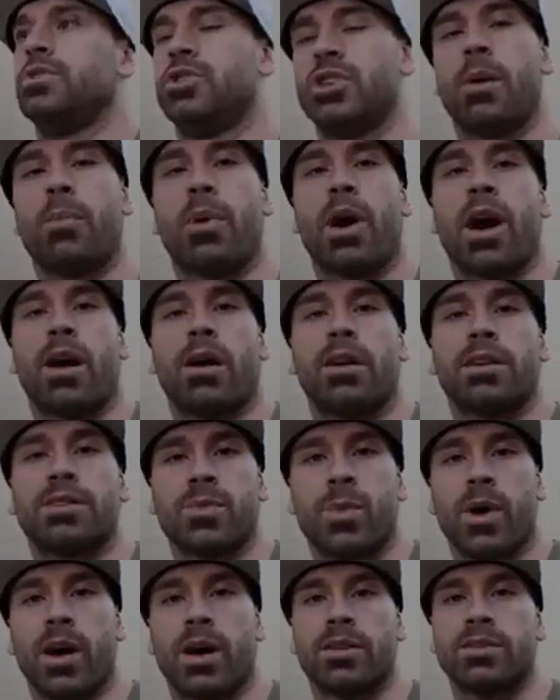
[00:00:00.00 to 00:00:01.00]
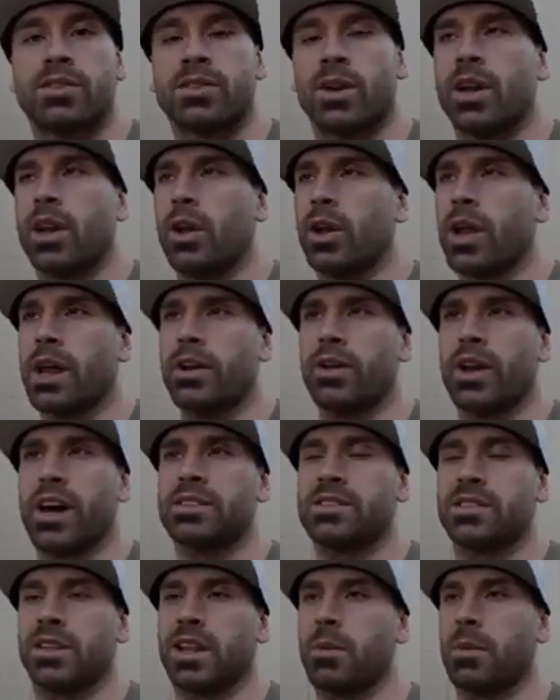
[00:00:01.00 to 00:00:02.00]
jump higher as well. So although a lot of you
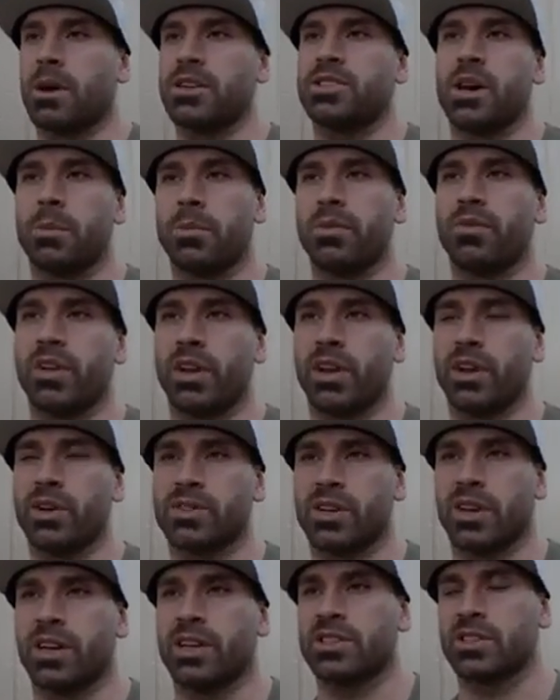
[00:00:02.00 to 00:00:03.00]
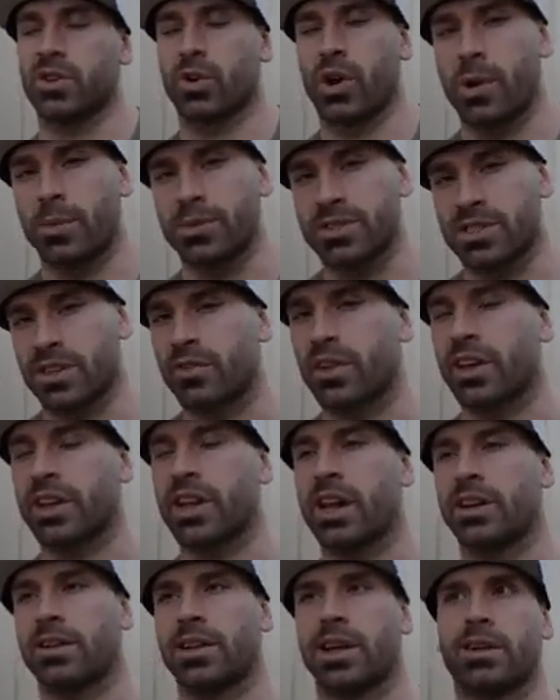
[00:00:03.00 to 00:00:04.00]
guys see a lot of my jumping videos on Instagram and stuff like
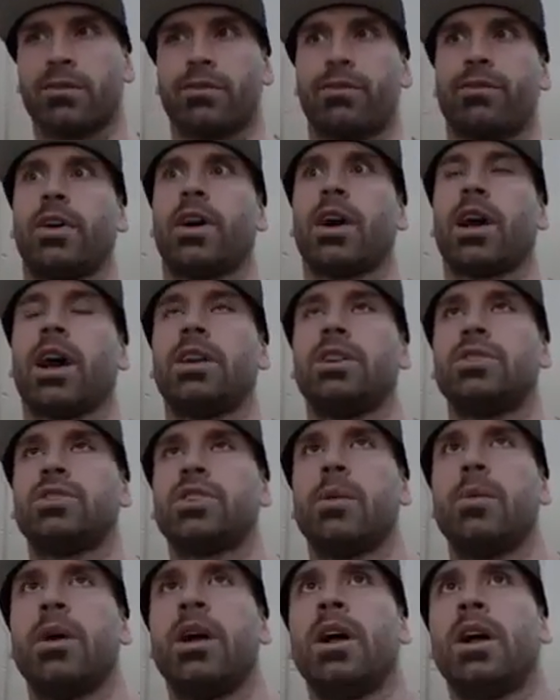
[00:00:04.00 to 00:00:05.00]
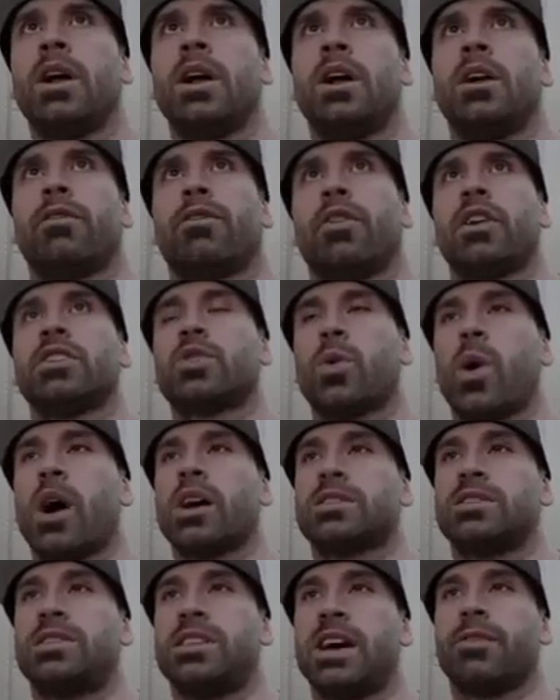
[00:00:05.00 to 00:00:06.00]
that, and you're like, fuck, how you jump? Front
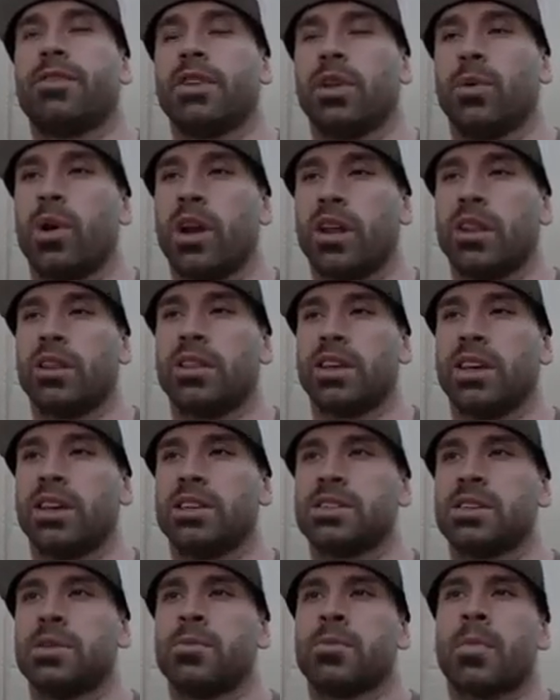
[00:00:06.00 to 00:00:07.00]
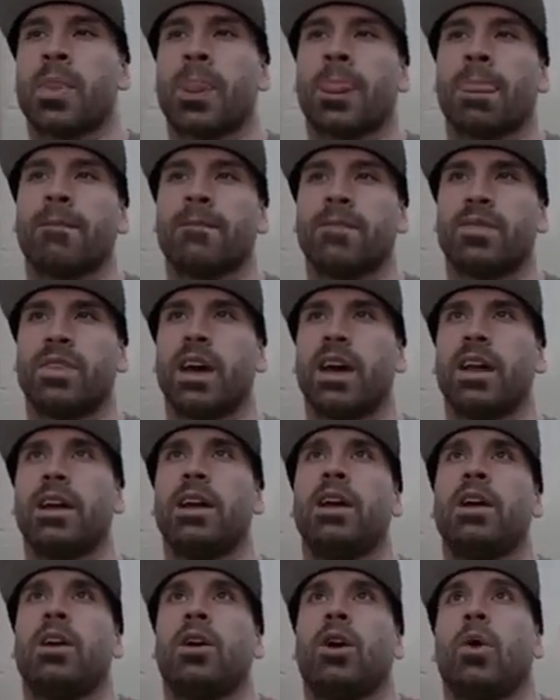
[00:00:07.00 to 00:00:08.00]
squats is definitely one of the things that
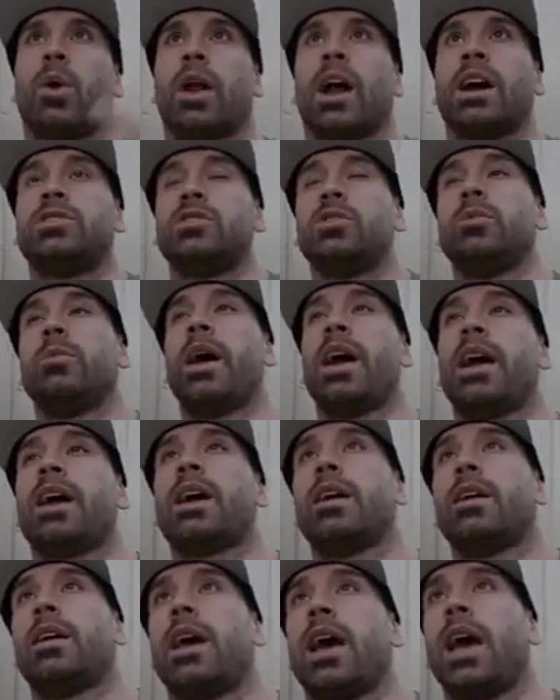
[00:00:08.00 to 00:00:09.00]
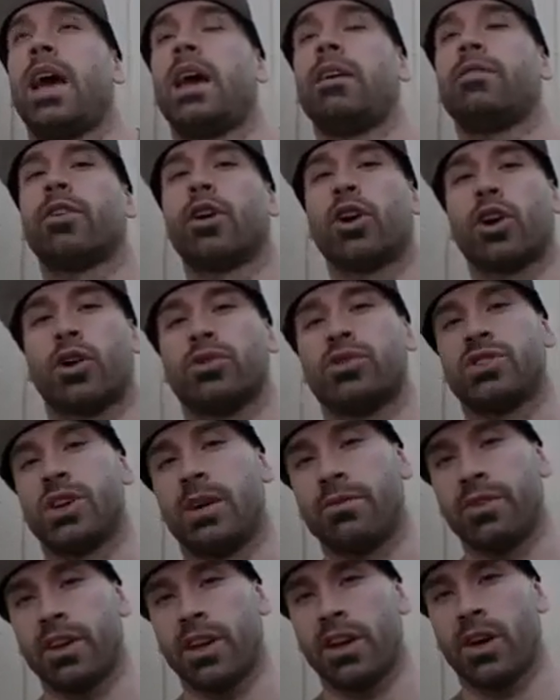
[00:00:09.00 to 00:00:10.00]
when I do make a vertical
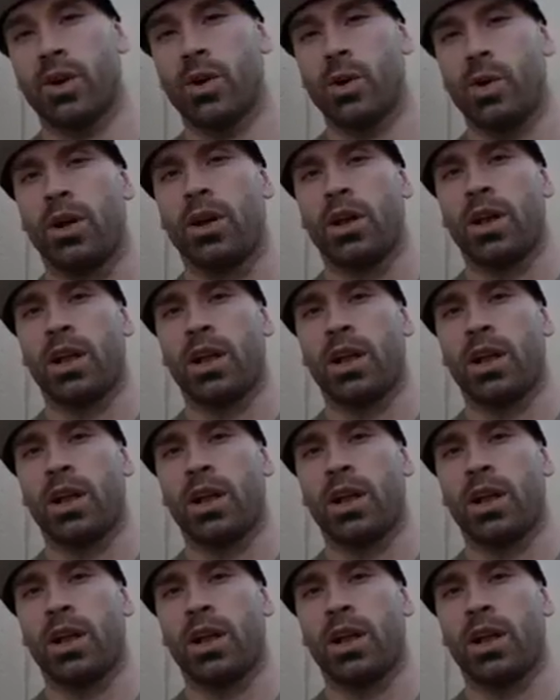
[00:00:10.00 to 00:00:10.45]
jump video,